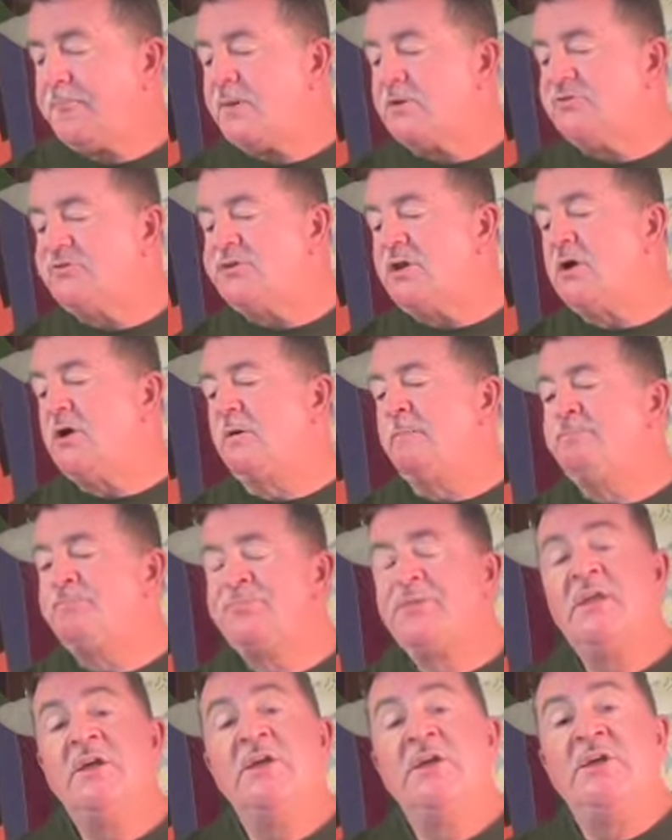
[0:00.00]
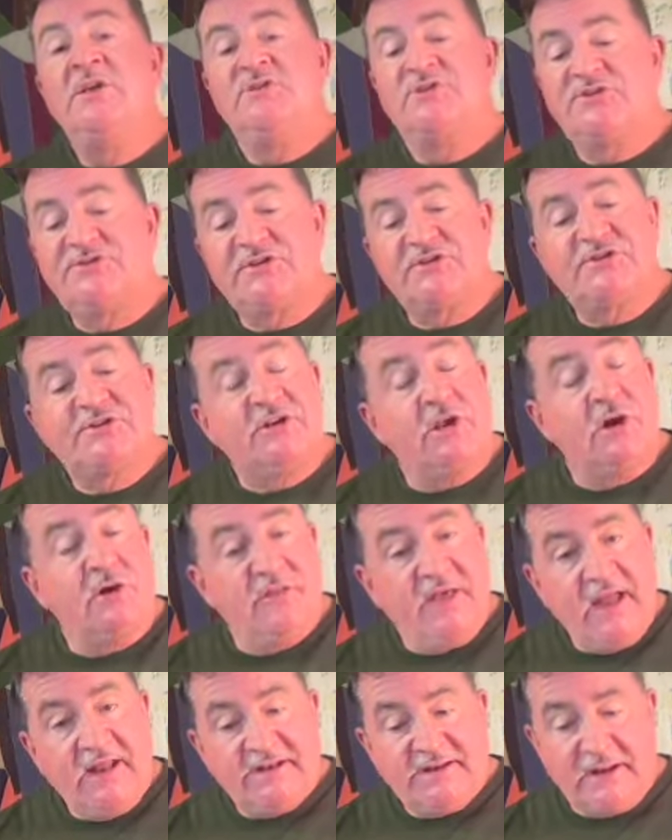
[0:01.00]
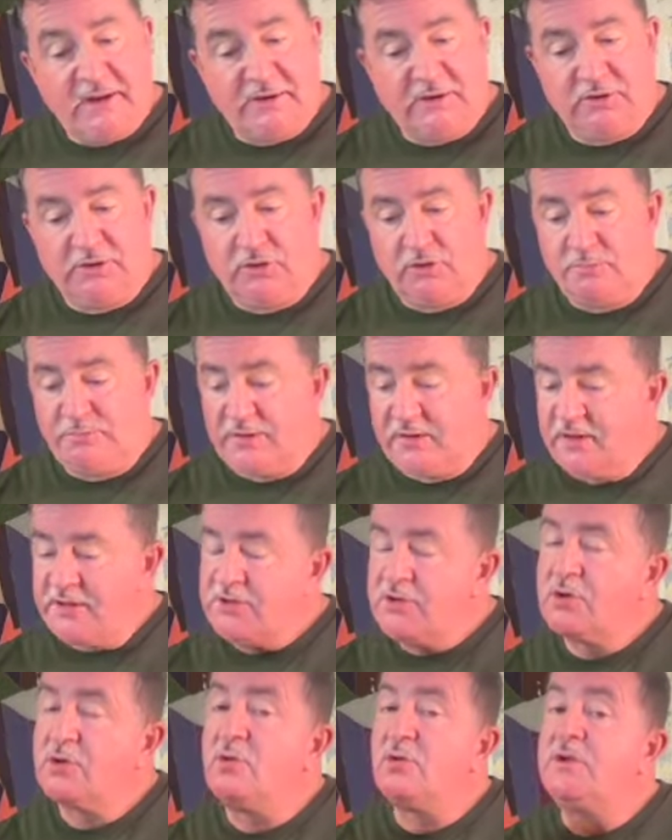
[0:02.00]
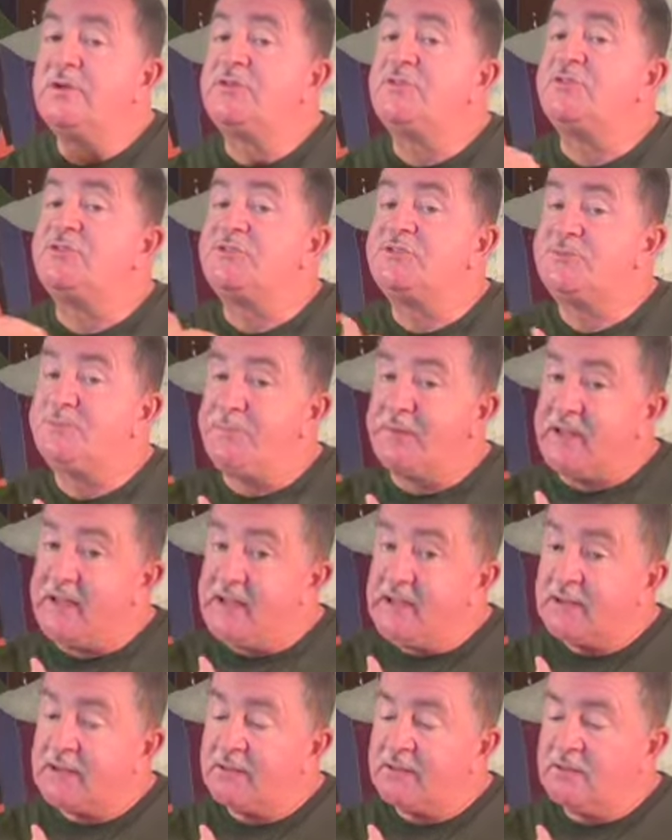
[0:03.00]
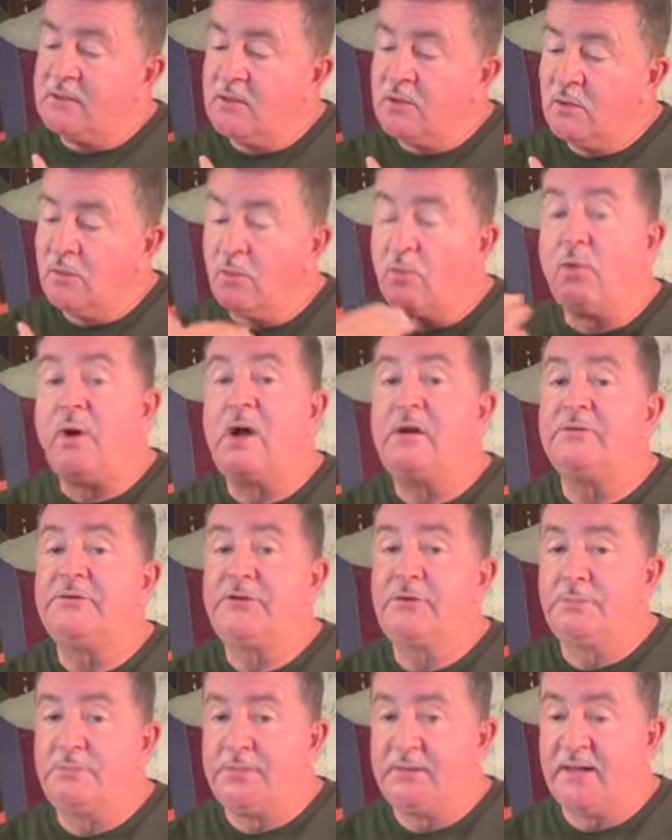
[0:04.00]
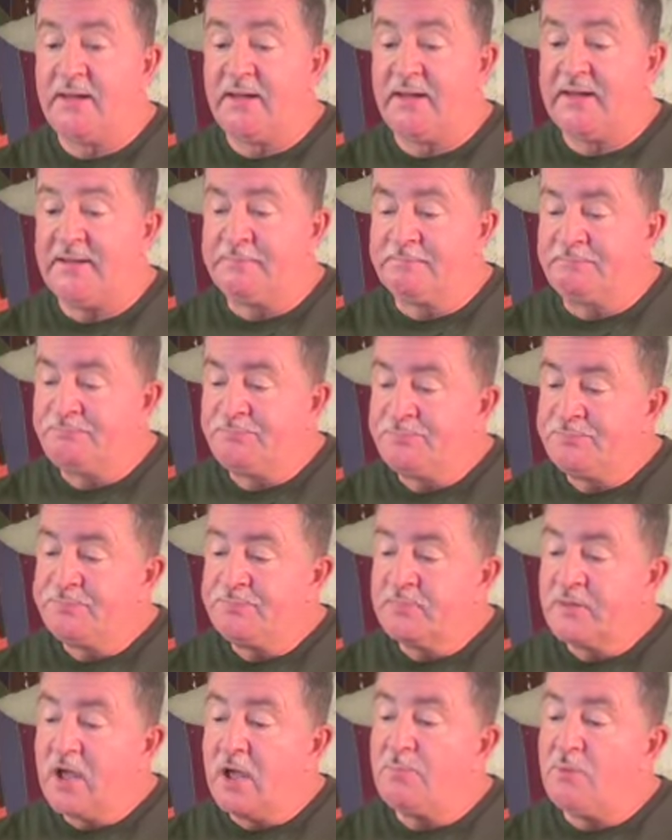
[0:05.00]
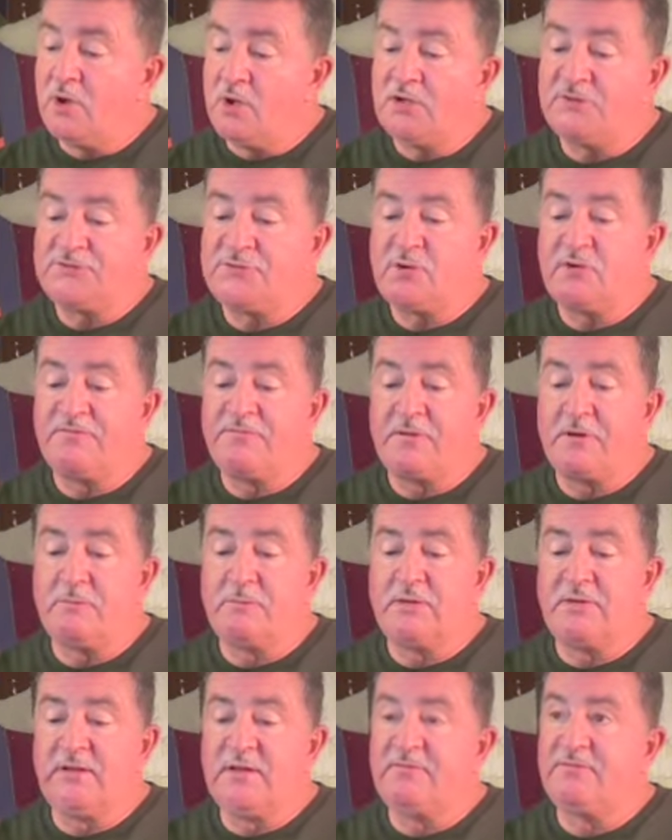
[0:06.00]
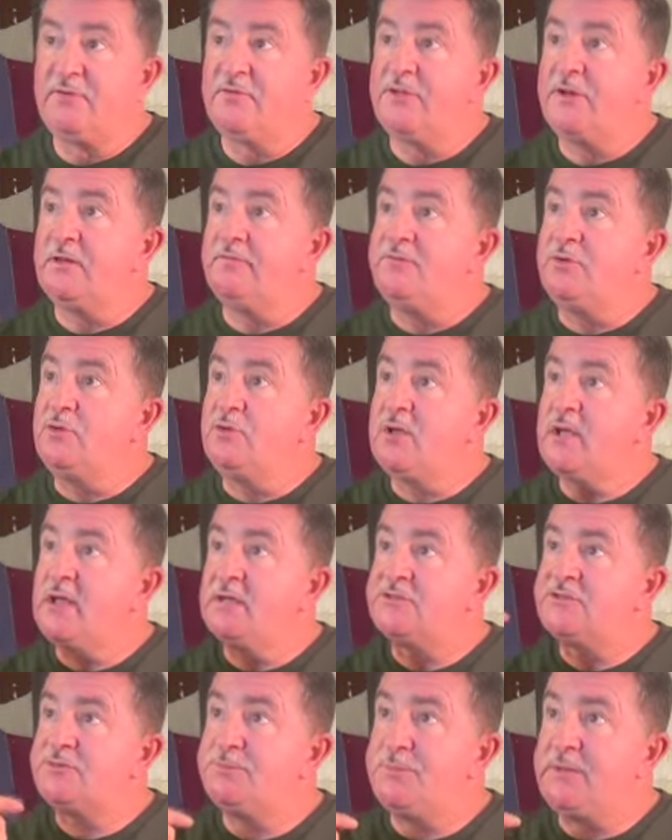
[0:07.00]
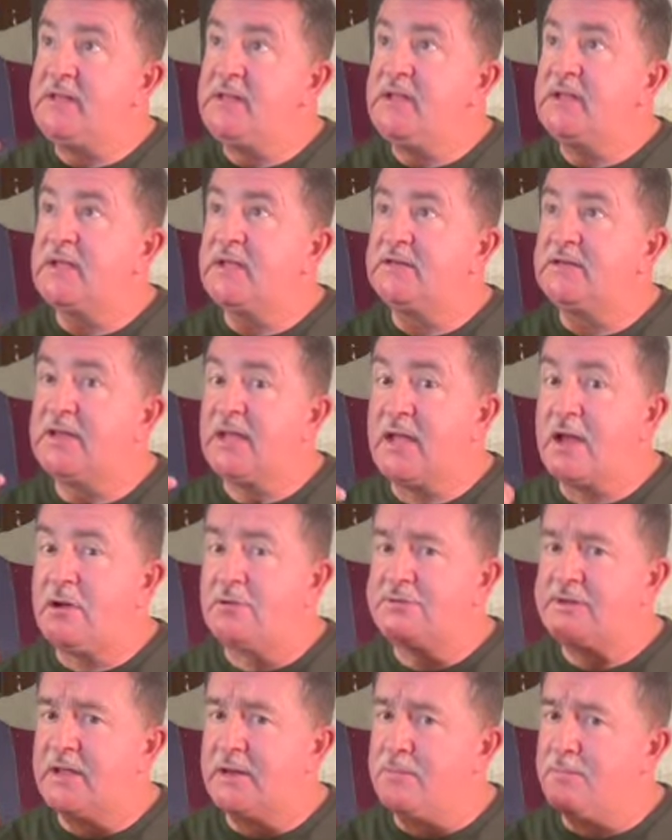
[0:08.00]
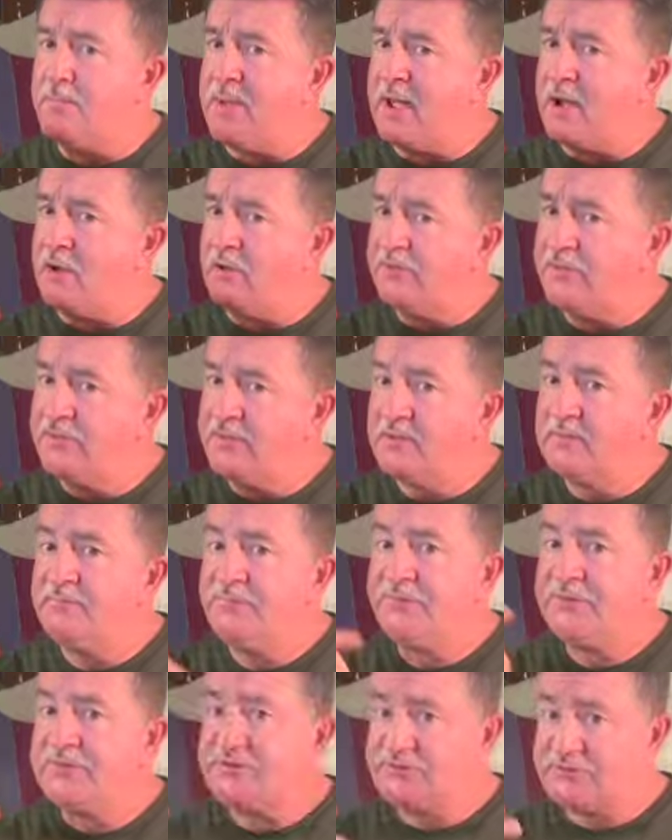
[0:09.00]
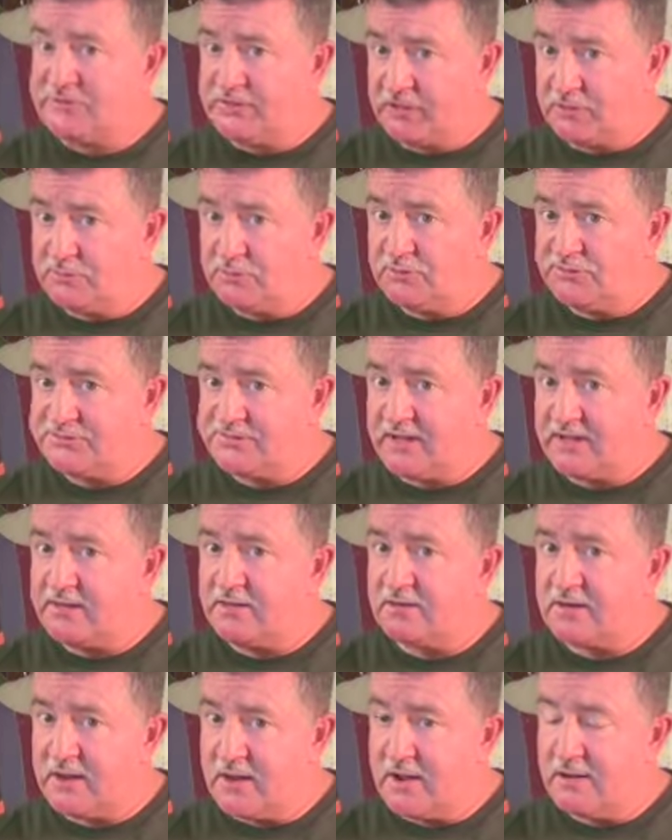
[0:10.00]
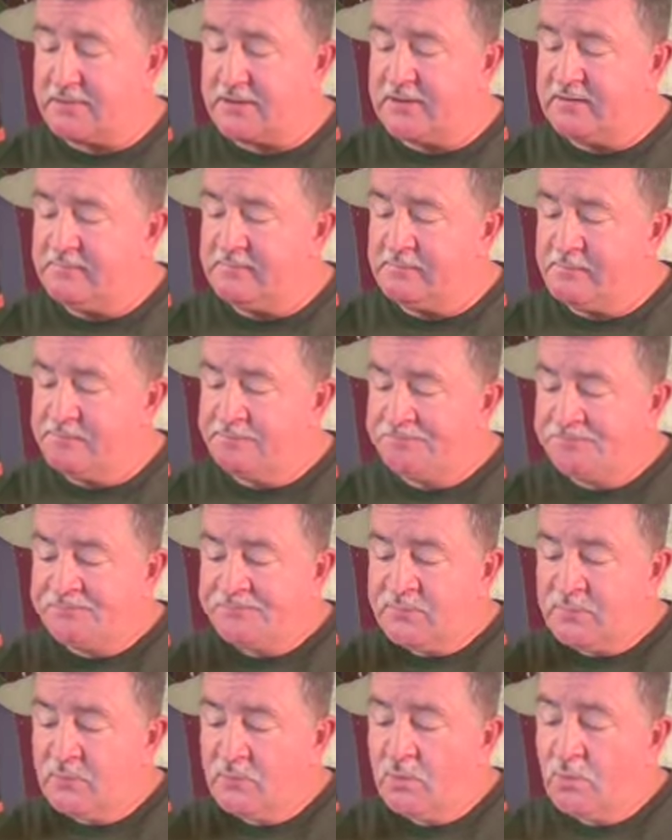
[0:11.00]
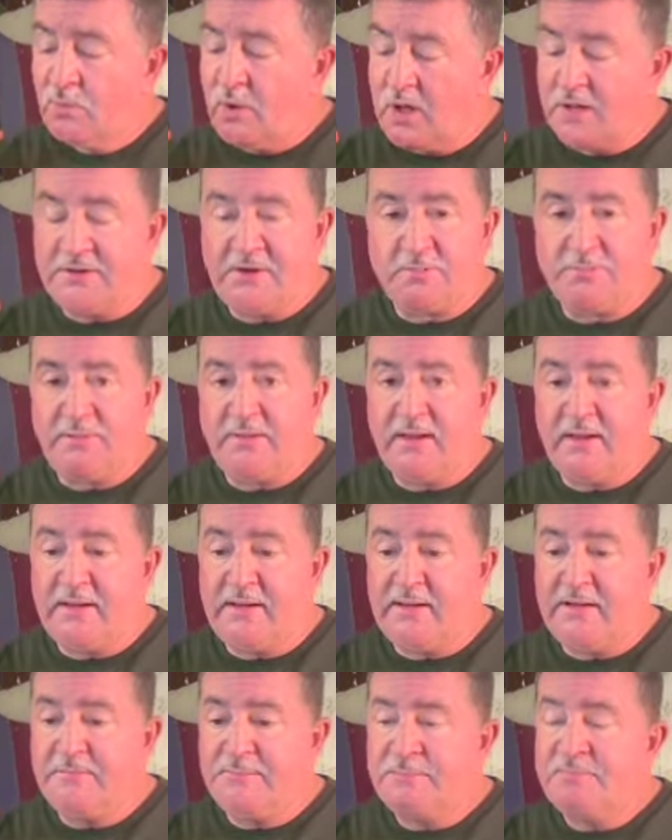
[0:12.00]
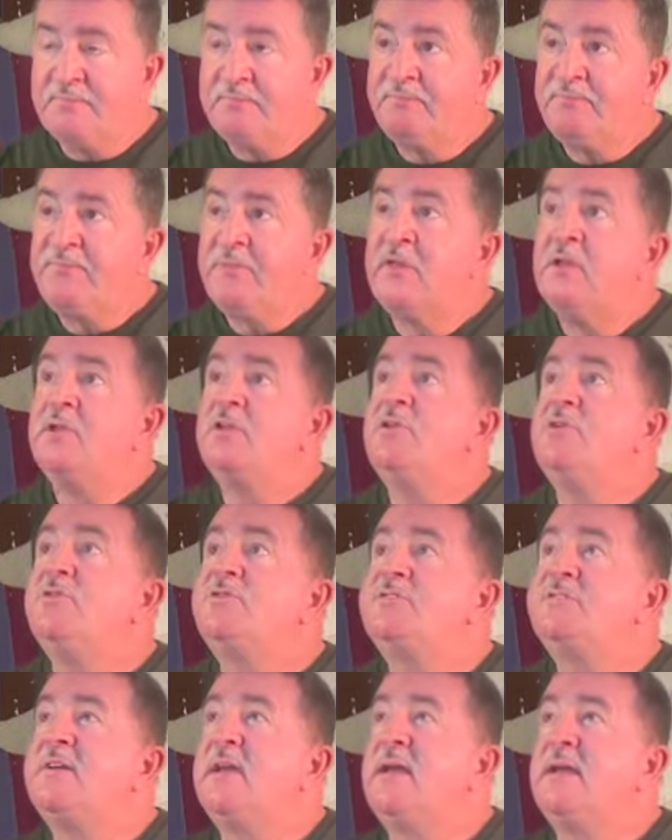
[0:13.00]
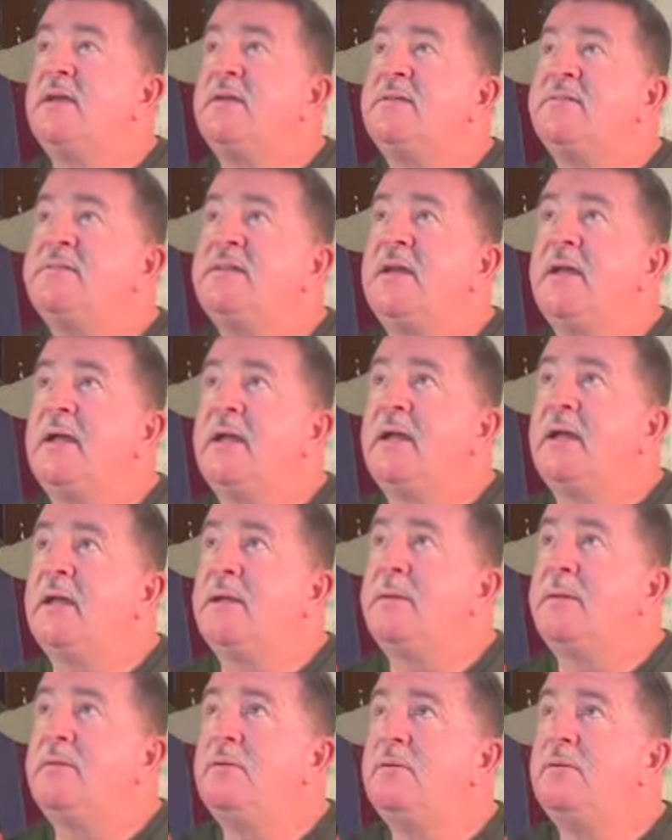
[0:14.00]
So, just to slow that down a little bit, you're going to speak while you play. I'm also a firm believer that if you can't speak and count and mouth the syllables that you're counting while you're playing, you stand a